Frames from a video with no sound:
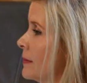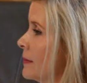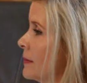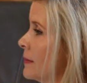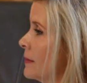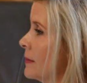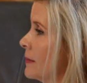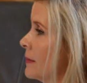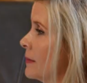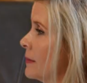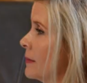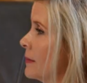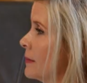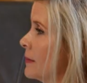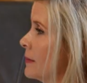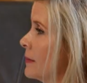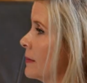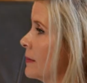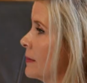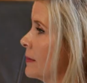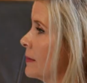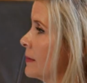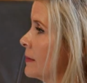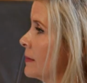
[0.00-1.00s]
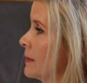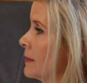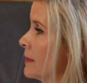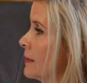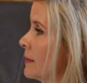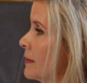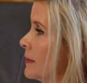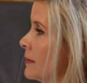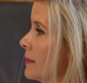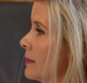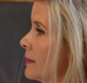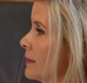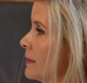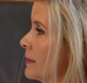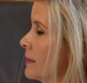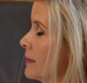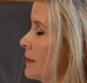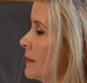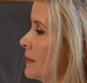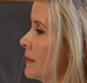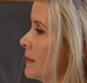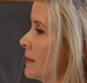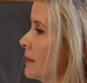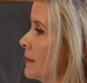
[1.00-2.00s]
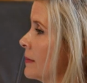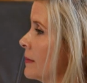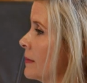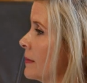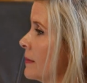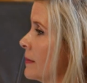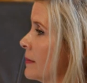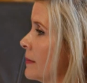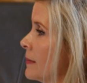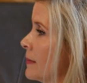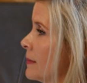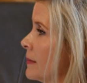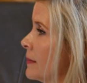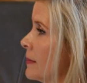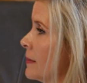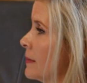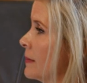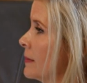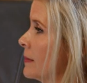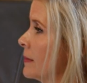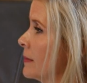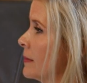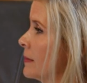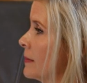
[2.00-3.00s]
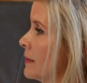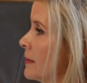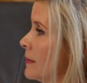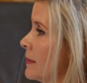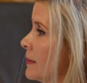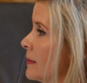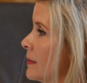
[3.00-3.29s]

No words are spoken by the person on screen.